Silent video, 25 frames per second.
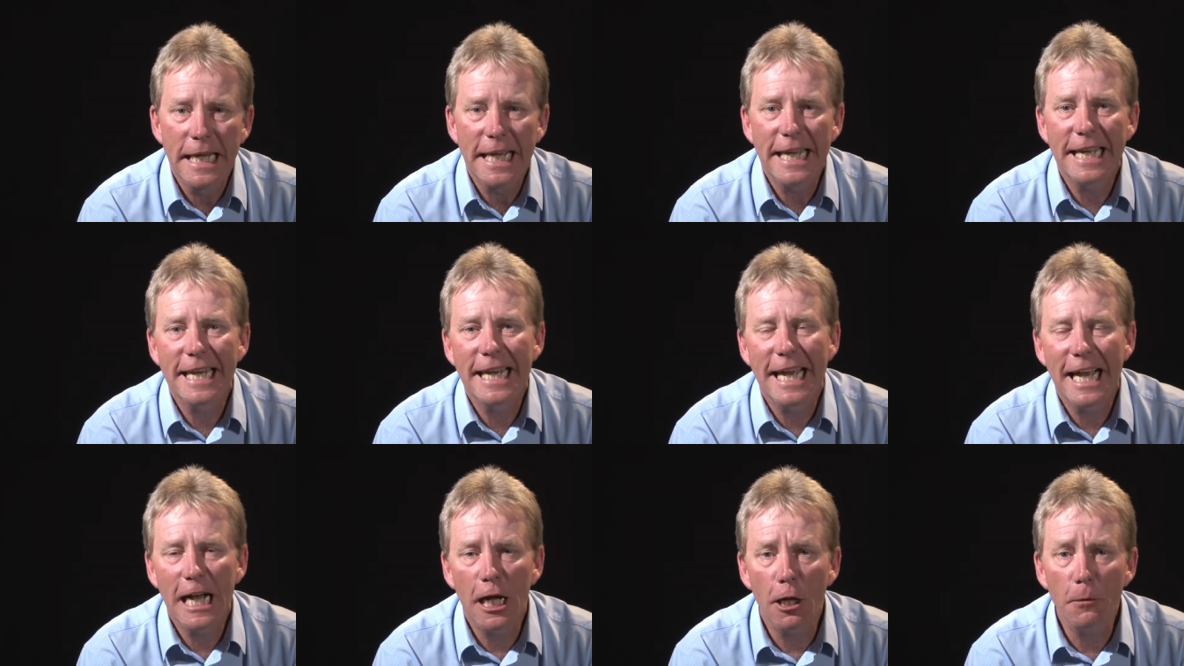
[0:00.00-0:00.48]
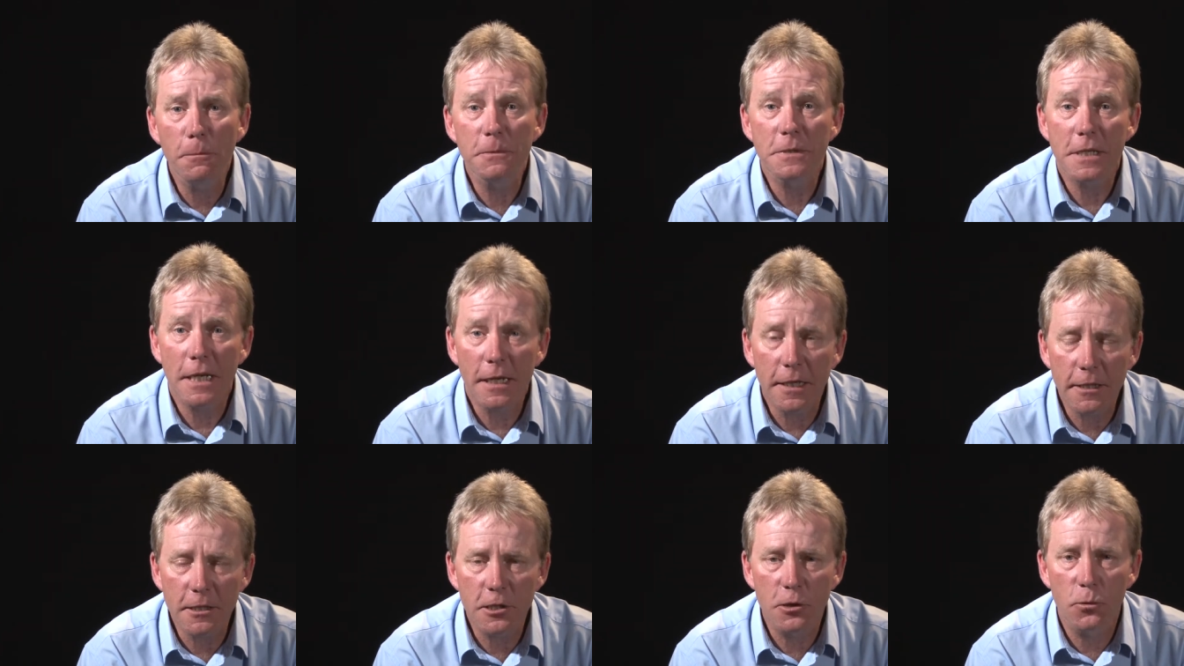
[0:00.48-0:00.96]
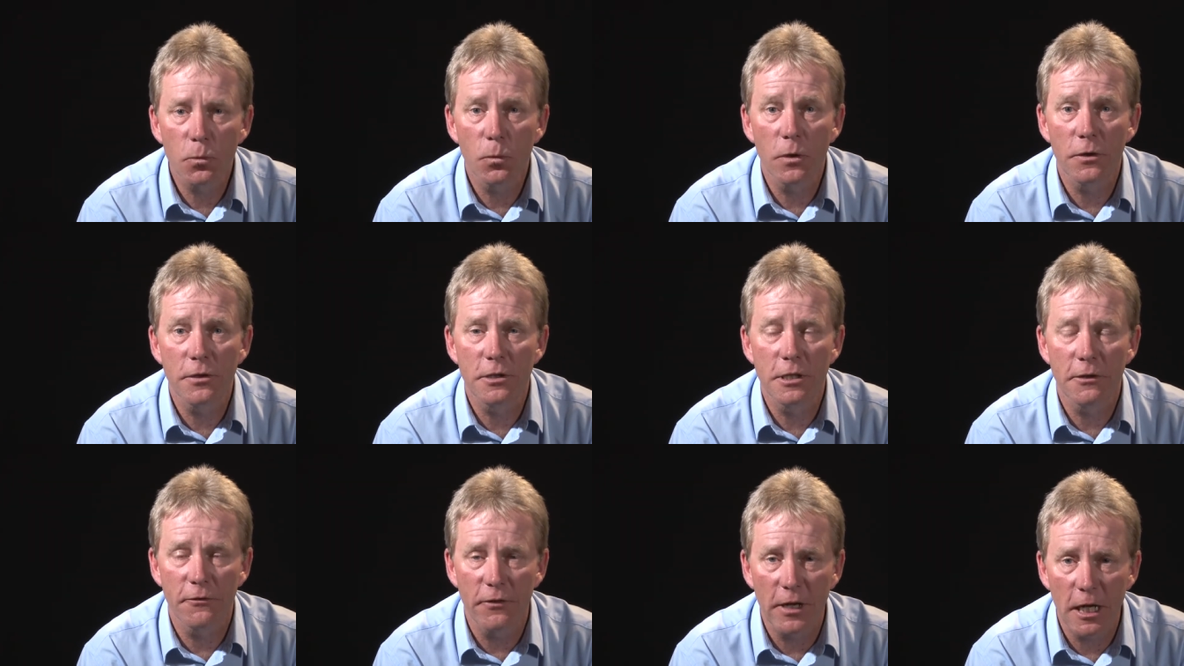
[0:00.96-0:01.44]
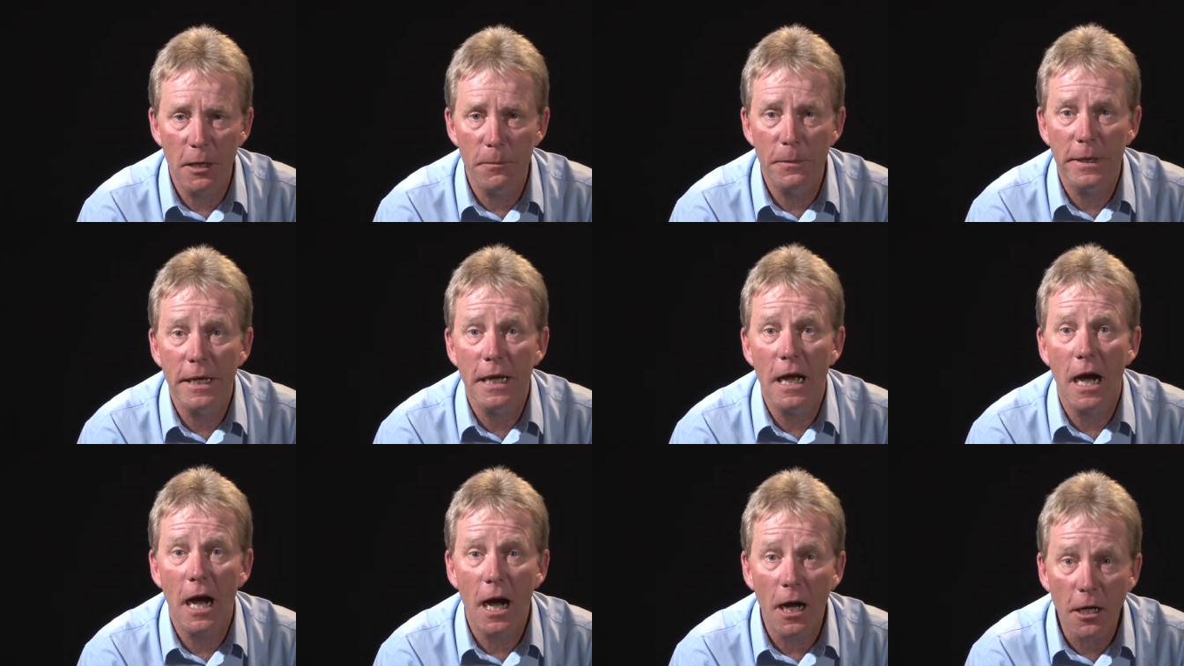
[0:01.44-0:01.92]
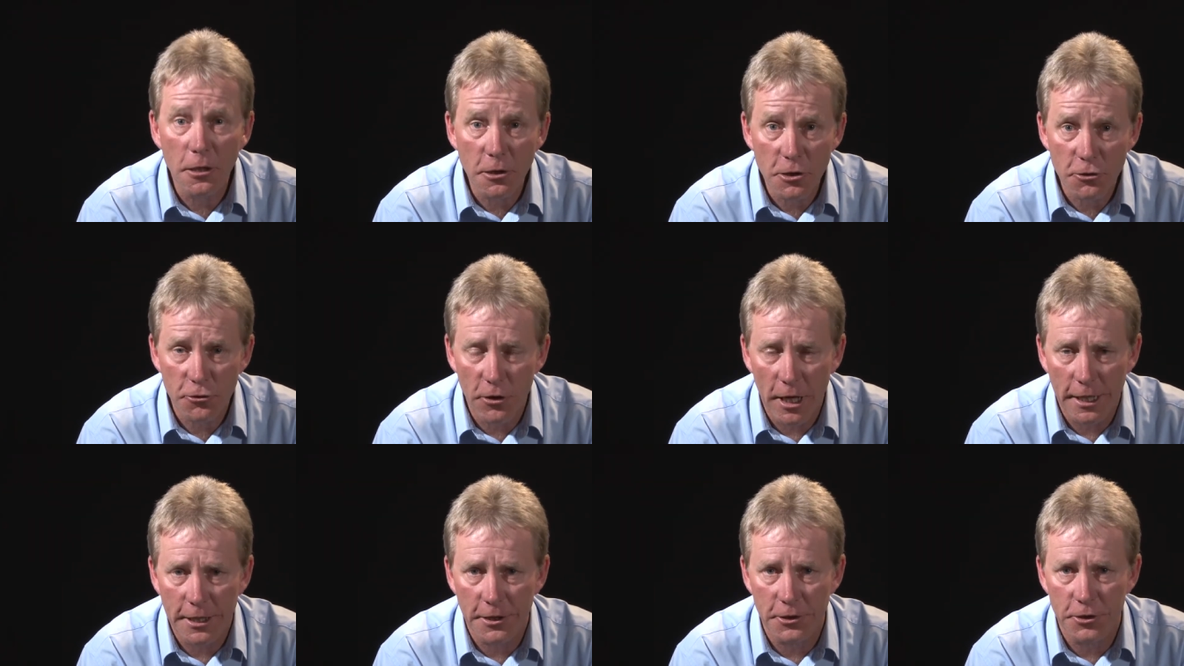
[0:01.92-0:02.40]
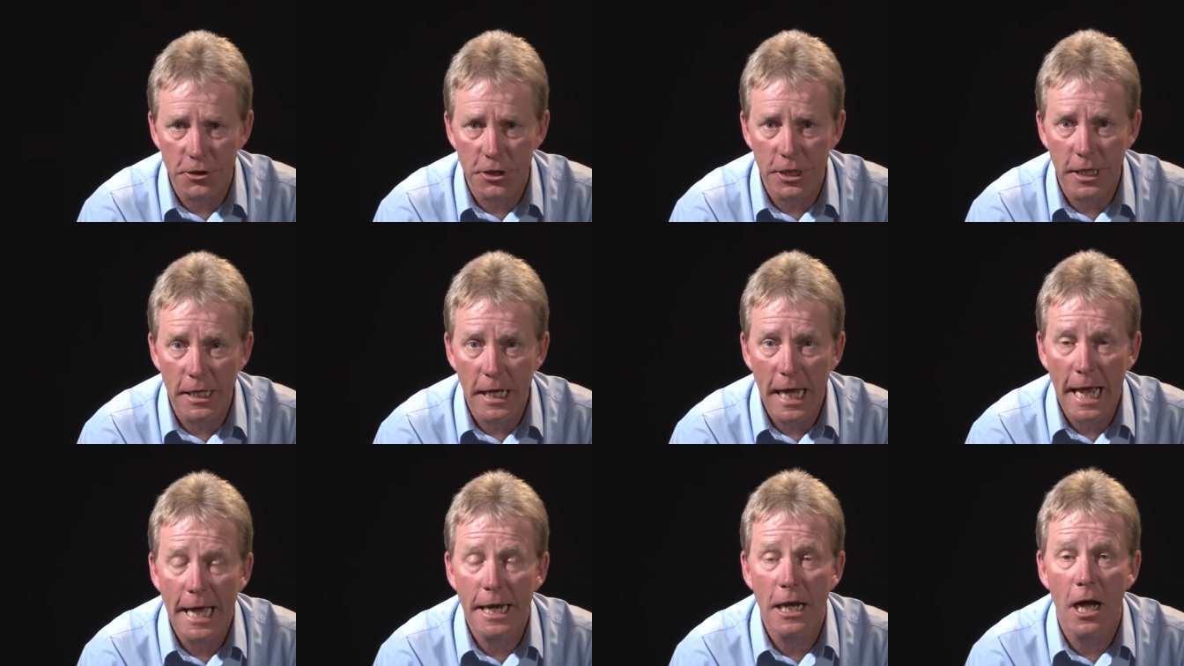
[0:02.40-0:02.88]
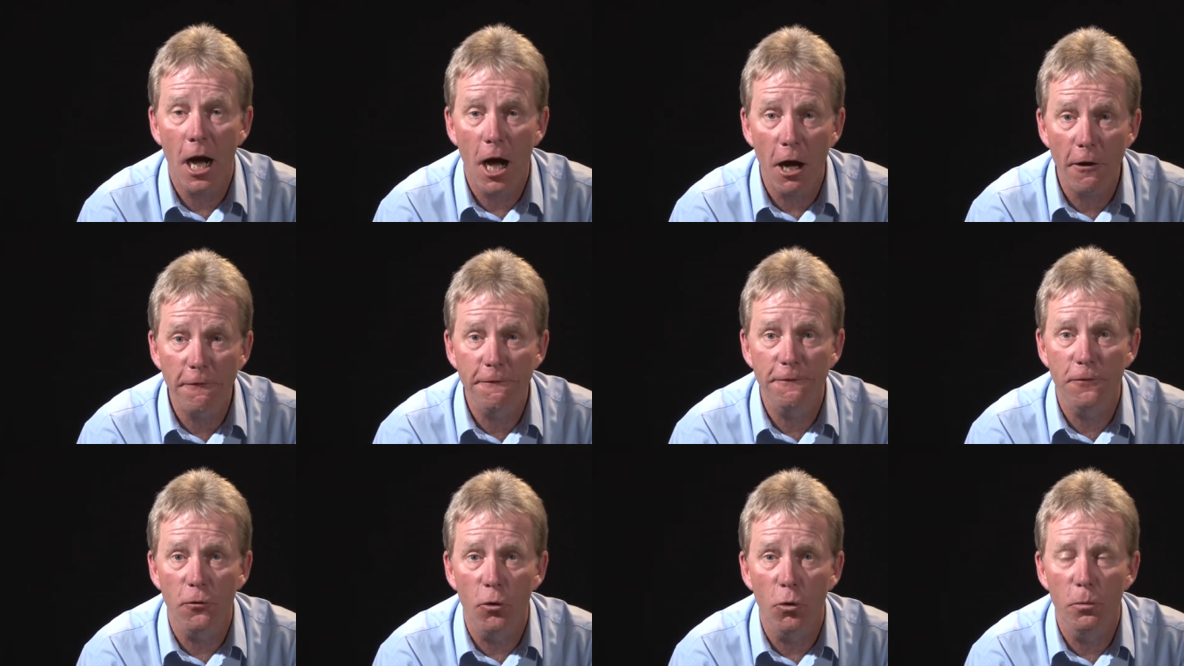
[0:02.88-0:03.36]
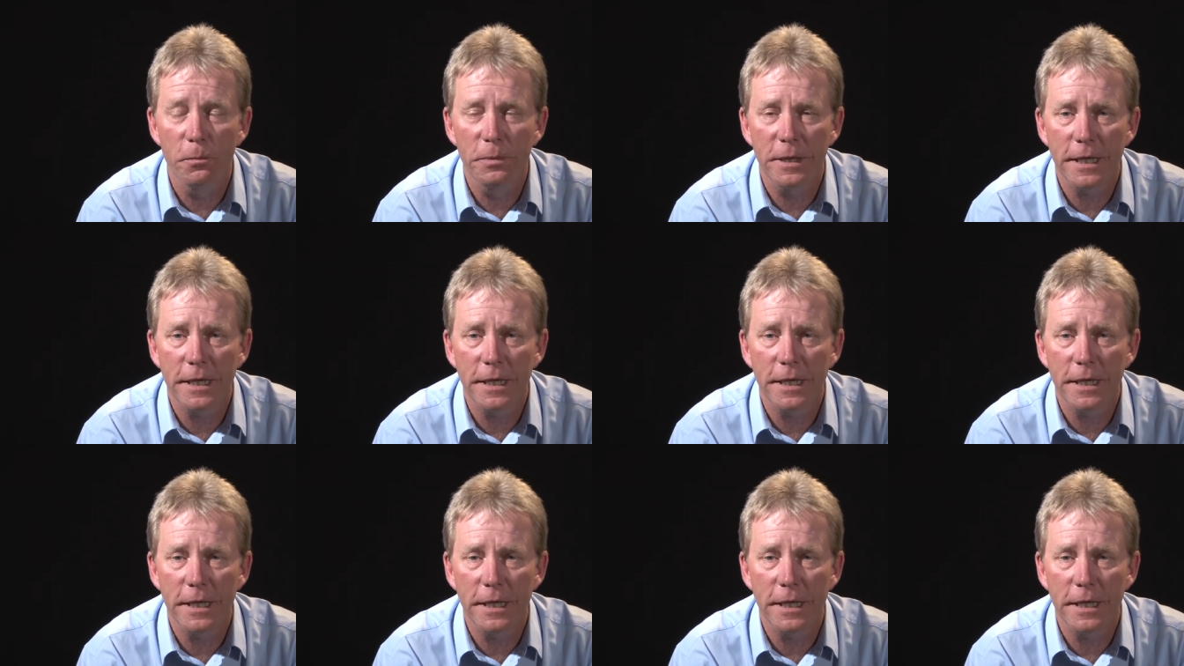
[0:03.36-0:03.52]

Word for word: it helps us with developing our strategy and our four